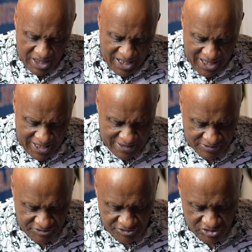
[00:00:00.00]

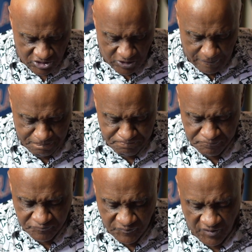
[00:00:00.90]
And um,
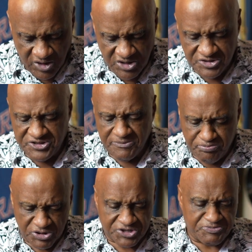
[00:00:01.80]
he
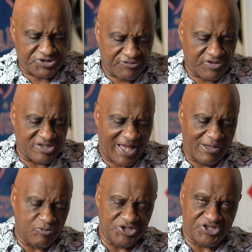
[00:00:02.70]
put specific
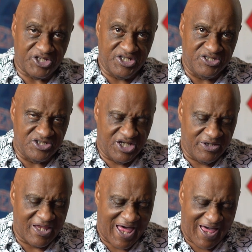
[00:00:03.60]
language in,
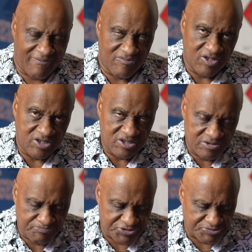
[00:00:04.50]
in that
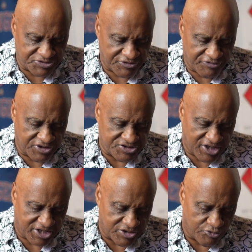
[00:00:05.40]
specific
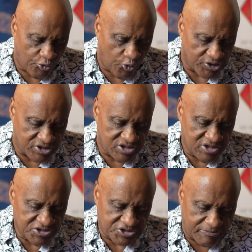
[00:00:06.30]
executive order
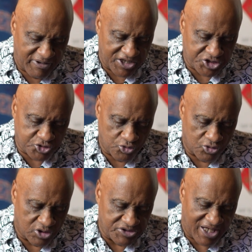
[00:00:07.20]
to make
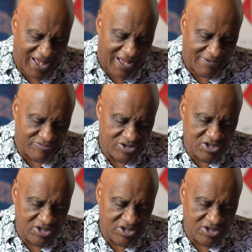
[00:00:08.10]
sure that